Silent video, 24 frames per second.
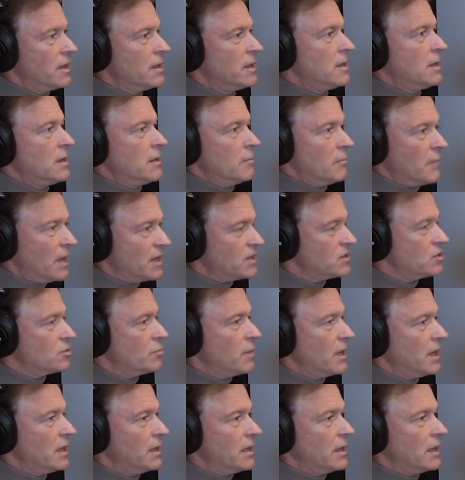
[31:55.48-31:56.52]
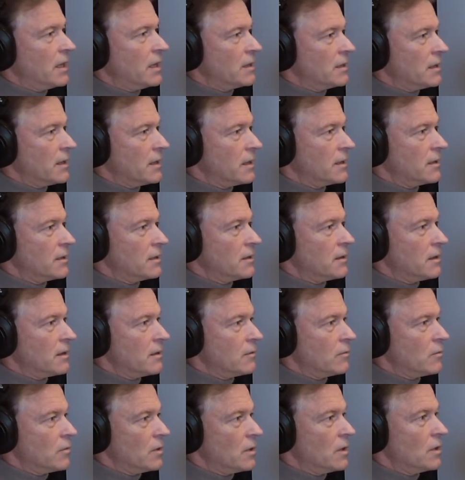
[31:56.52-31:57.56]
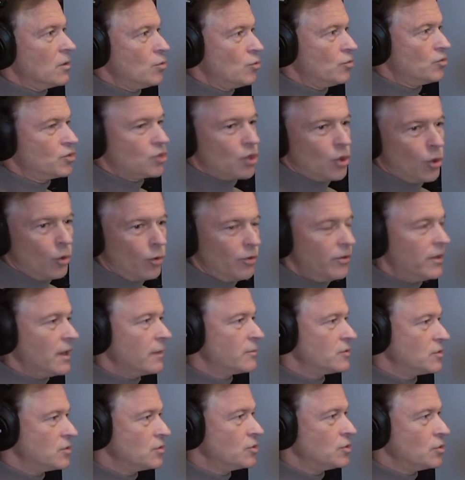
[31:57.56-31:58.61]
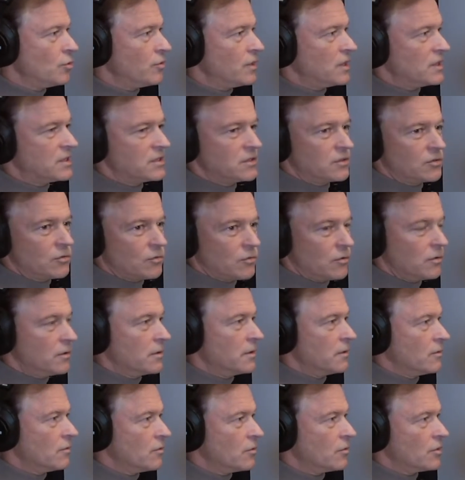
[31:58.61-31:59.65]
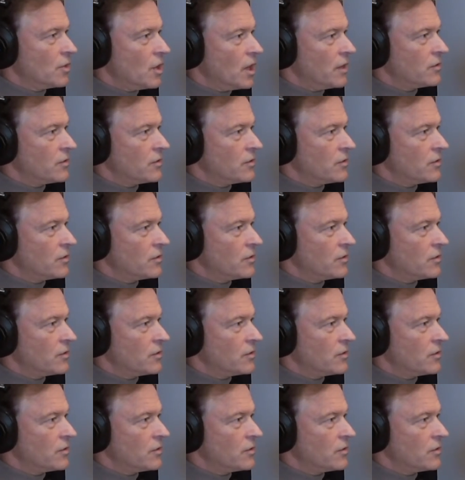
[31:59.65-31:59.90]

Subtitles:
masturbating, and who told them to do this or not,